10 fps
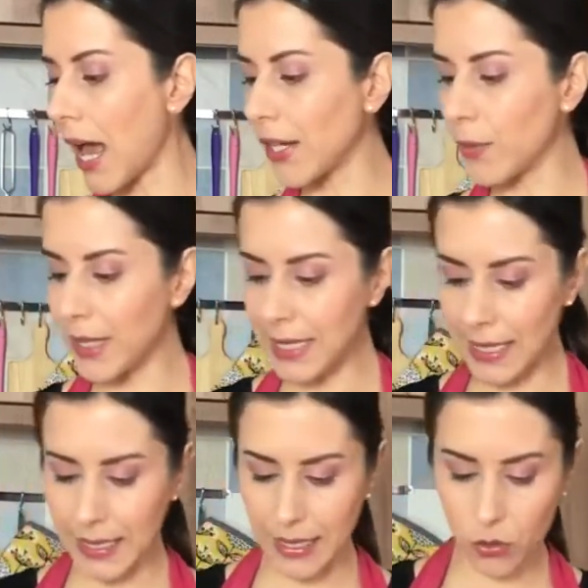You
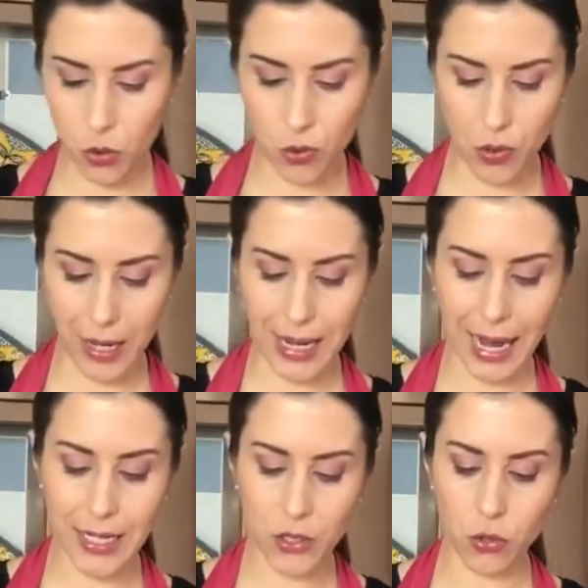basically need to
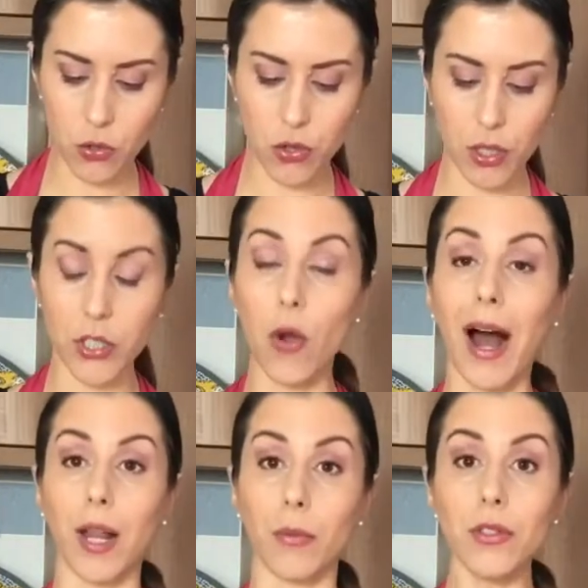lightly toast your
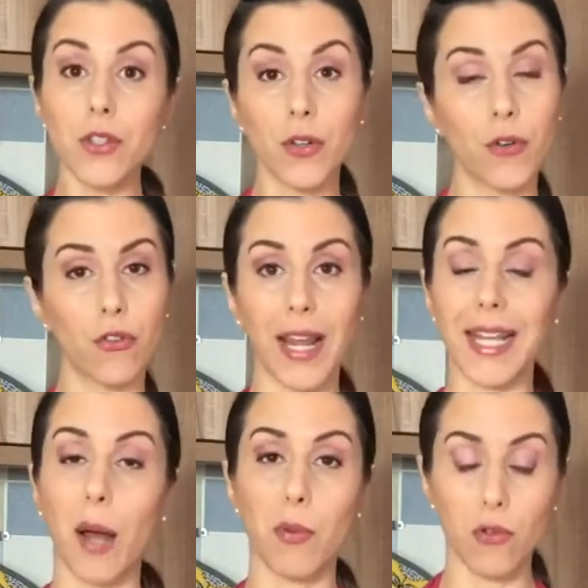almonds for like a
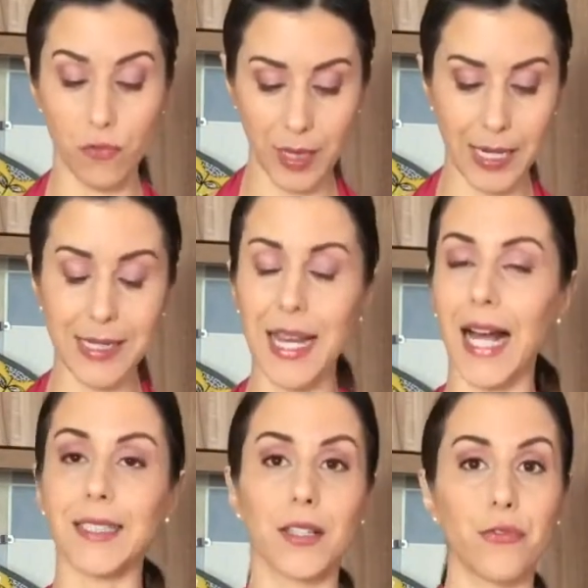couple of minutes,
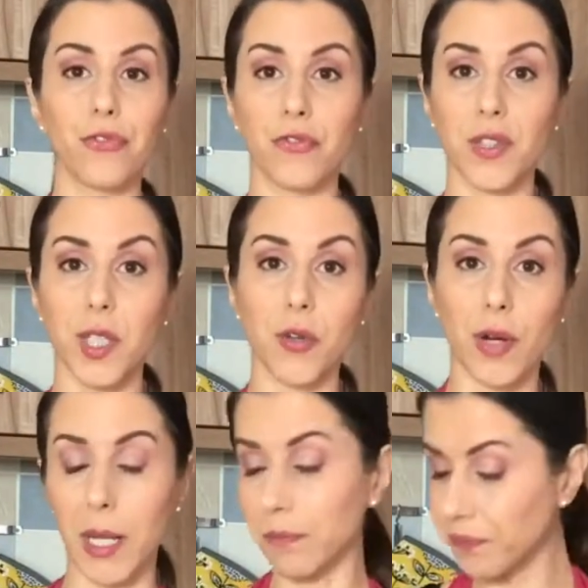150
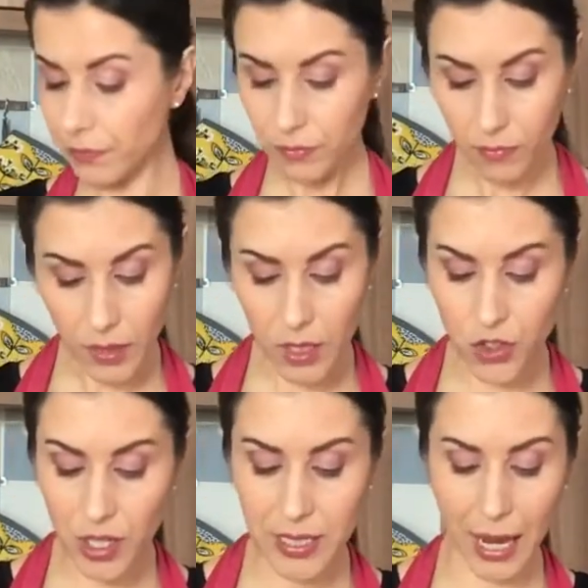degrees,
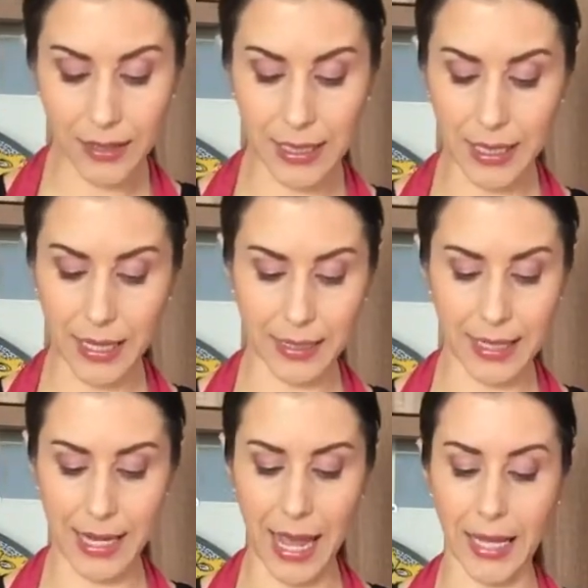just until
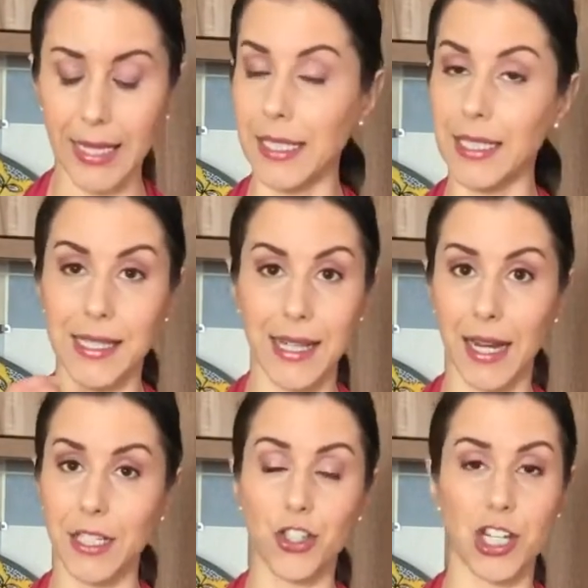they
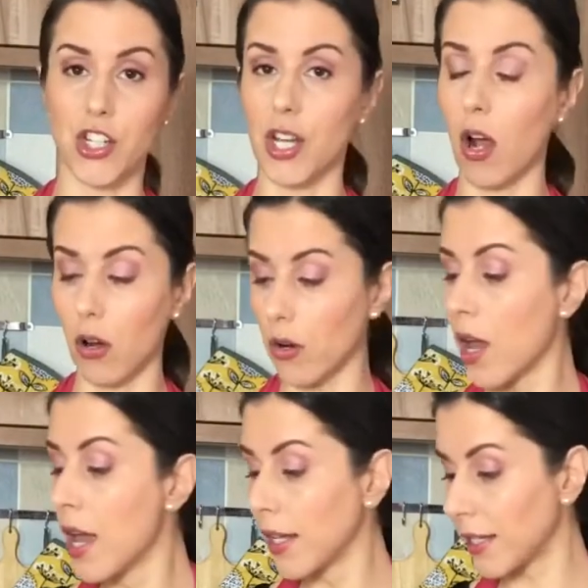slightly change the color.
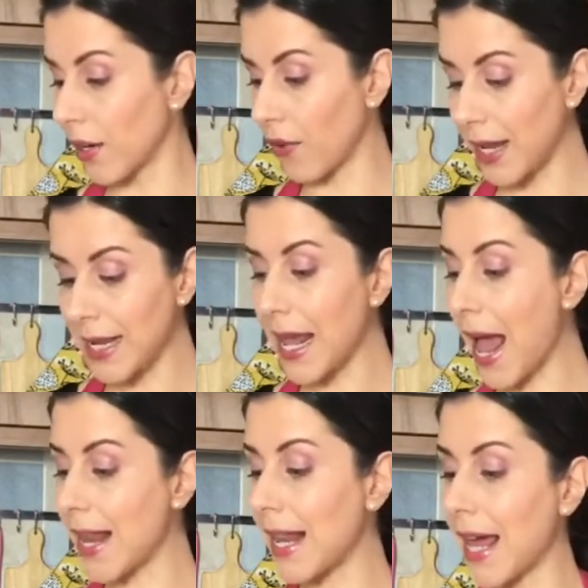They're ready,
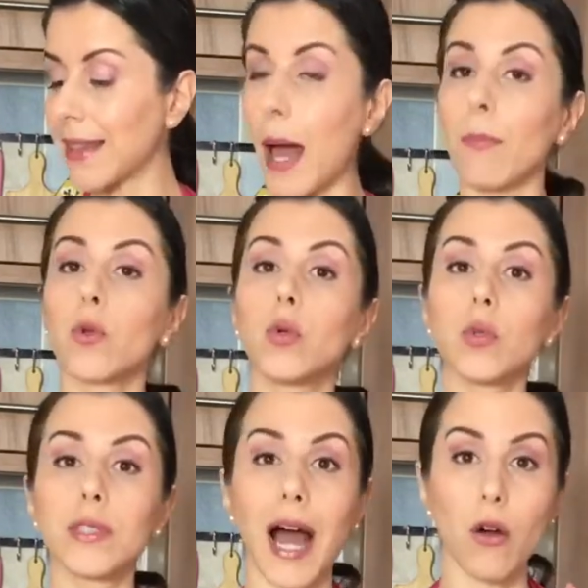and let them cool
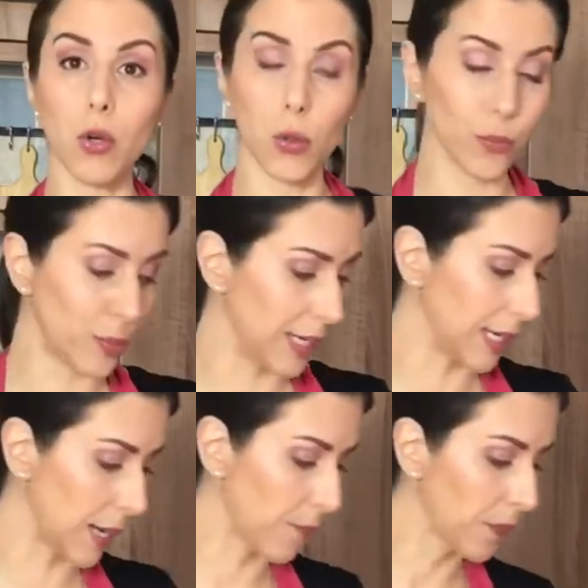down completely.